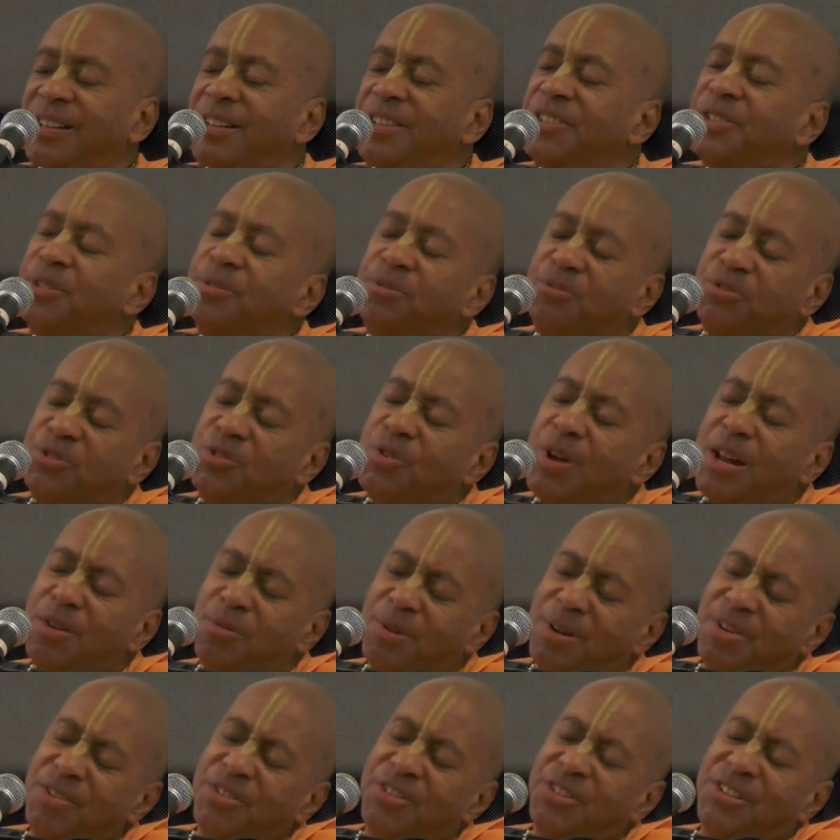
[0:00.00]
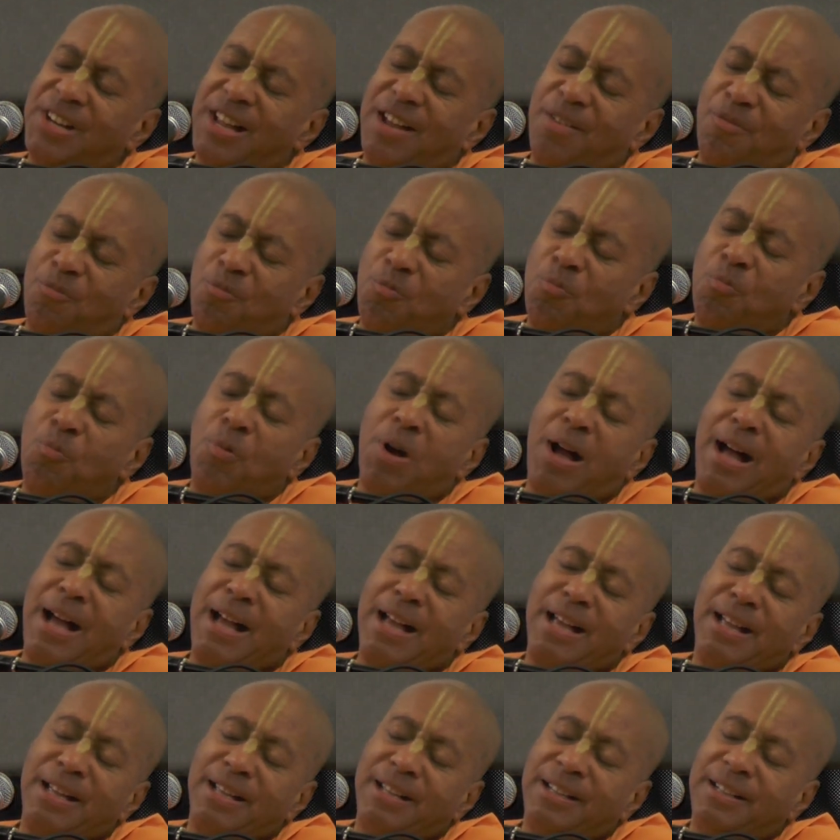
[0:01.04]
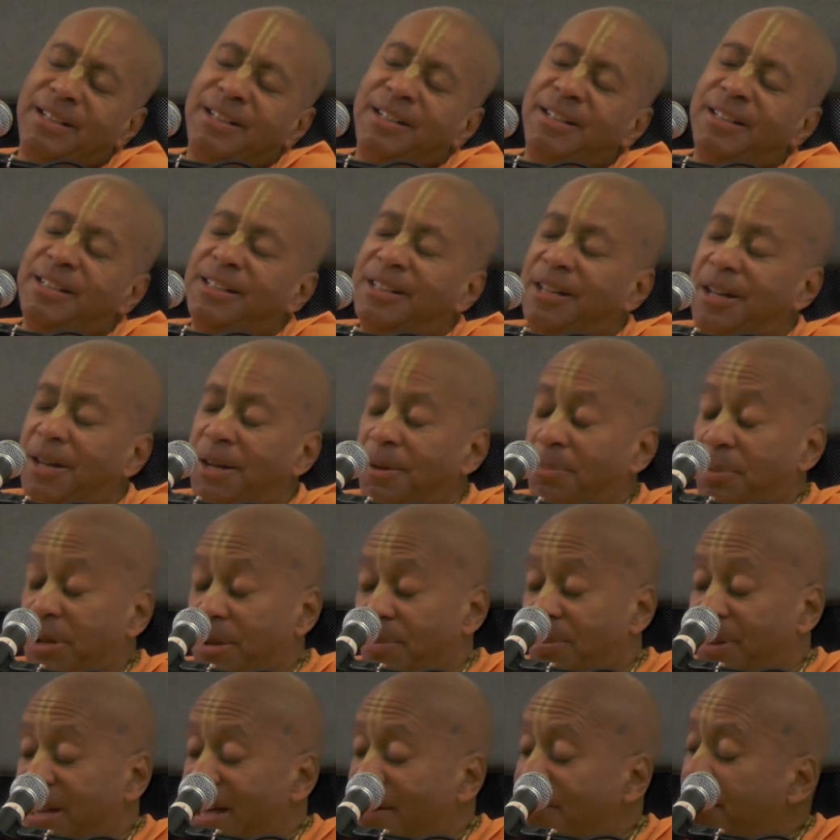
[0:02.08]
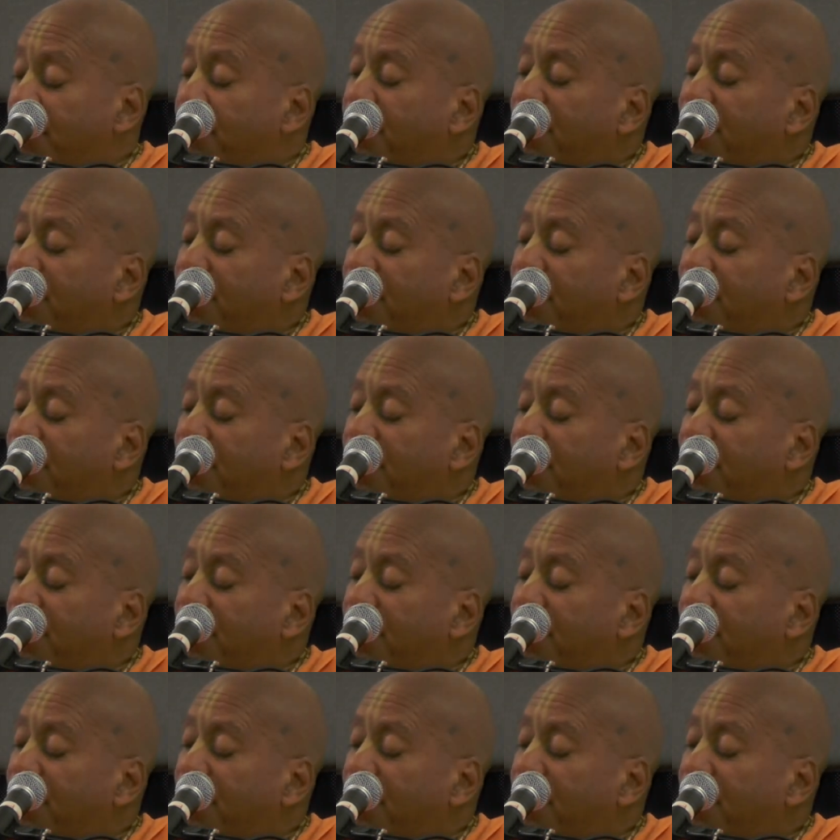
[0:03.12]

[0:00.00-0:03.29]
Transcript: So try to understand why people have a